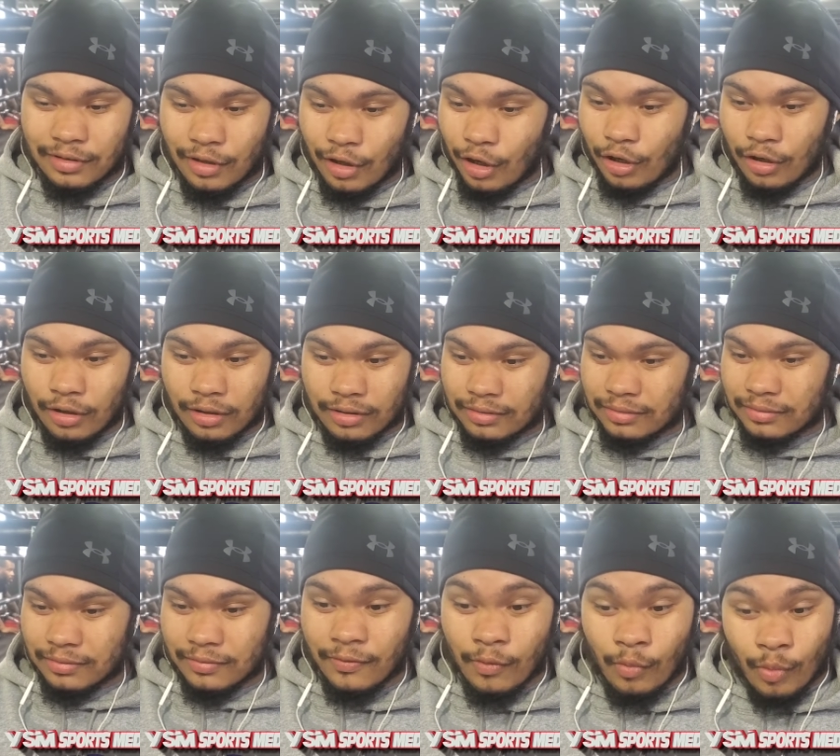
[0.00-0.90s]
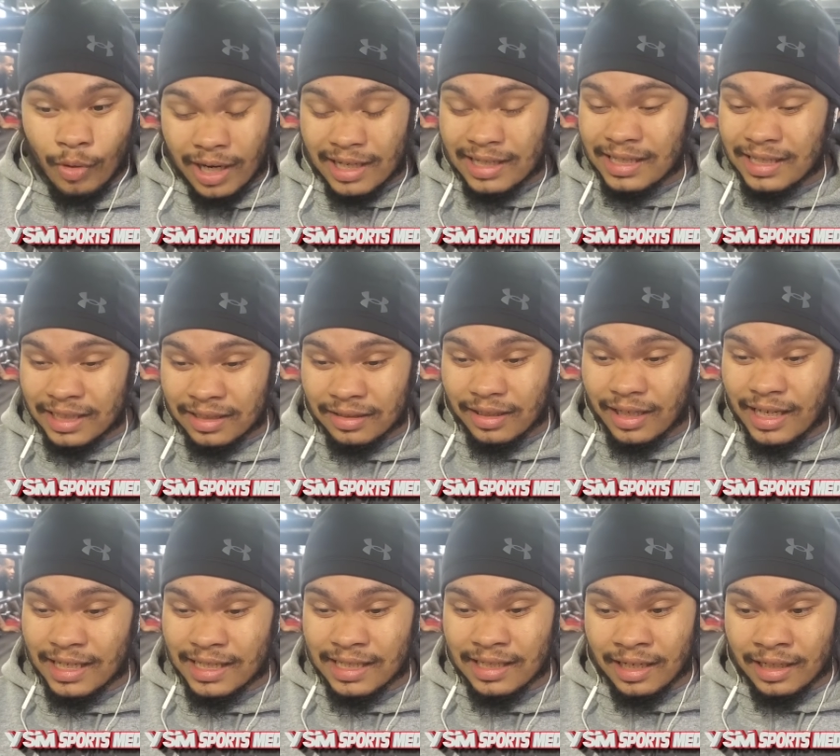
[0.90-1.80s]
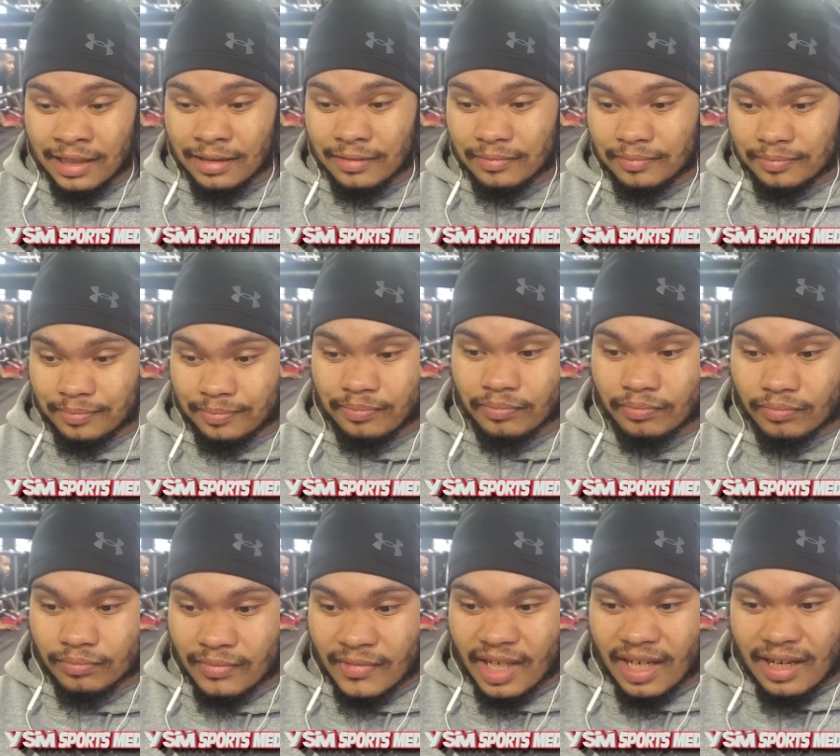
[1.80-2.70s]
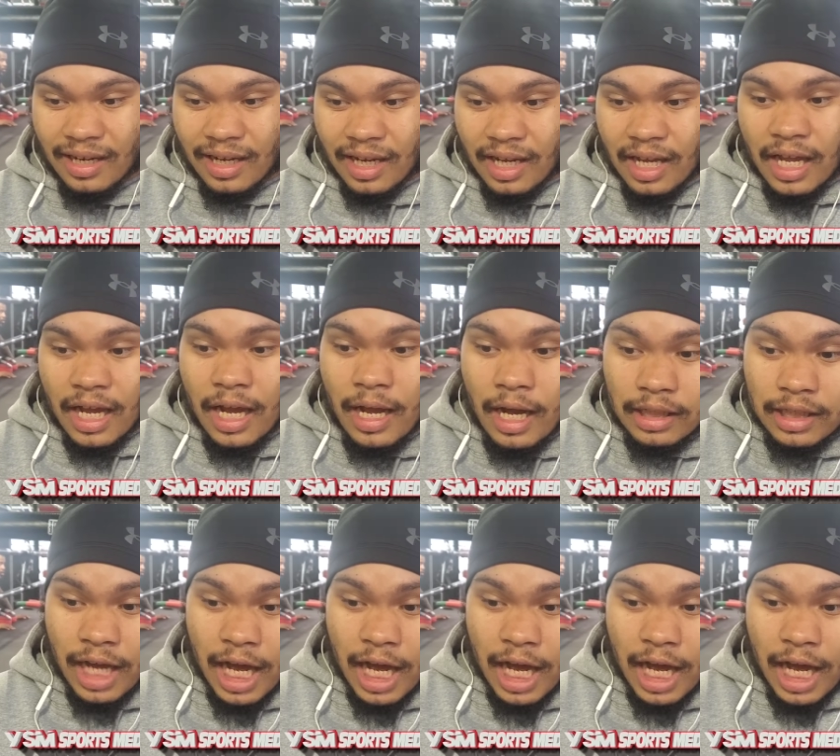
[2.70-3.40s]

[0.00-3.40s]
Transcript: uh, from what I seen last night,